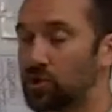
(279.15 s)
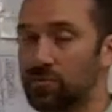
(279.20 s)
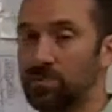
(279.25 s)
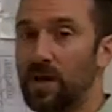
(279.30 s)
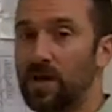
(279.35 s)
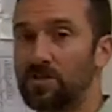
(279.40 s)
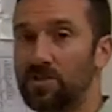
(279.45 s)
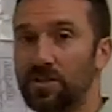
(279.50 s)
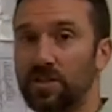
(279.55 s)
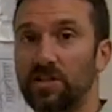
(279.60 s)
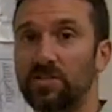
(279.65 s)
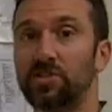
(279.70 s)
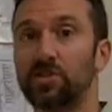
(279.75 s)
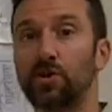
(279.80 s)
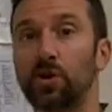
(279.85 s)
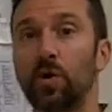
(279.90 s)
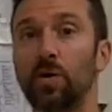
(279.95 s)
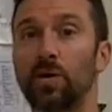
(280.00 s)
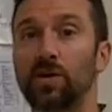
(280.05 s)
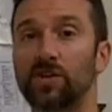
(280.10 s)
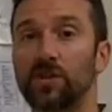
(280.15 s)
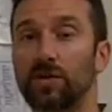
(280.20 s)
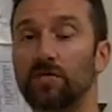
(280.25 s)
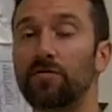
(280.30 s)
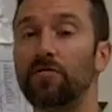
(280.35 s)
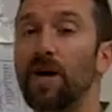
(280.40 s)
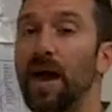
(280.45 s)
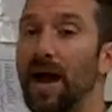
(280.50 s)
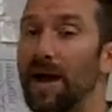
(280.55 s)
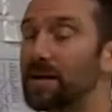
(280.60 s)
basically storage of
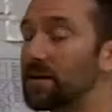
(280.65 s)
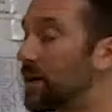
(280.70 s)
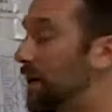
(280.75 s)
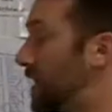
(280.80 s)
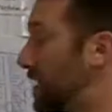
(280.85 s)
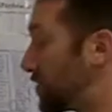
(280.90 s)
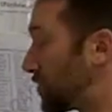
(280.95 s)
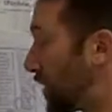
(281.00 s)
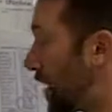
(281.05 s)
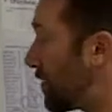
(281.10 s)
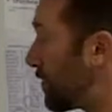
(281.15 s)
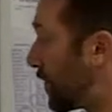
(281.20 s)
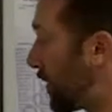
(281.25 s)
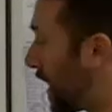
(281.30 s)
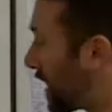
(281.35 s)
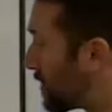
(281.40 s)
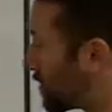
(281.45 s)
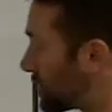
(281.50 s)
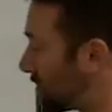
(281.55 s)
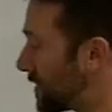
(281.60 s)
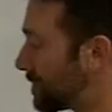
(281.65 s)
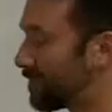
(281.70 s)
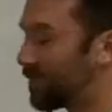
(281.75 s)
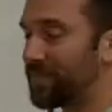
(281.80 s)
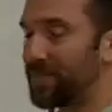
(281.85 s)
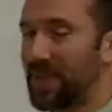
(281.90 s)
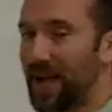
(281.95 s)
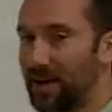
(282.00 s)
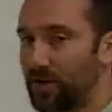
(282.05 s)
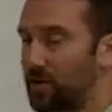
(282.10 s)
fat, and it's great for energy,
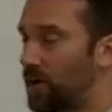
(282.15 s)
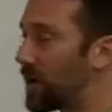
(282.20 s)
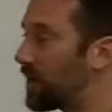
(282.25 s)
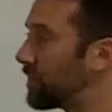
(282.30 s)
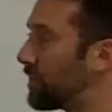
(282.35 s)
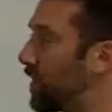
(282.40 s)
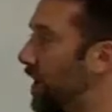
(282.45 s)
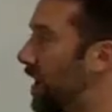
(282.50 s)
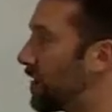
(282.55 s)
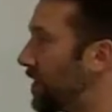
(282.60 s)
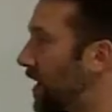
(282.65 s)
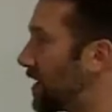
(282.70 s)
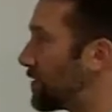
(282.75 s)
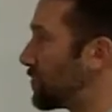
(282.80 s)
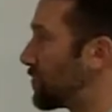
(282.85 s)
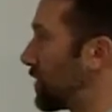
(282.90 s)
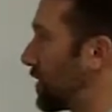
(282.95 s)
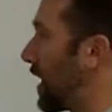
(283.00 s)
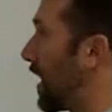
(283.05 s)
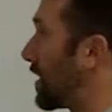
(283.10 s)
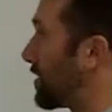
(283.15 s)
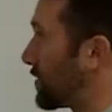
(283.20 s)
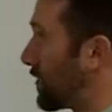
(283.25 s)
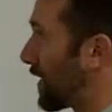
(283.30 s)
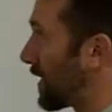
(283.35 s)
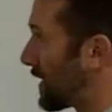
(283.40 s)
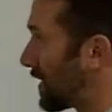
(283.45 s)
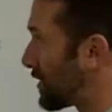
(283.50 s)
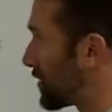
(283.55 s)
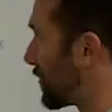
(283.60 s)
not great if you have high
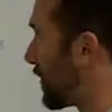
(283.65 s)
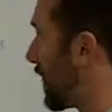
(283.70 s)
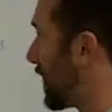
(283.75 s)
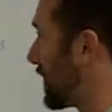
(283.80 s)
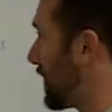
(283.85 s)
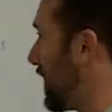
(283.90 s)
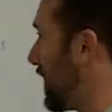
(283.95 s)
triglyceride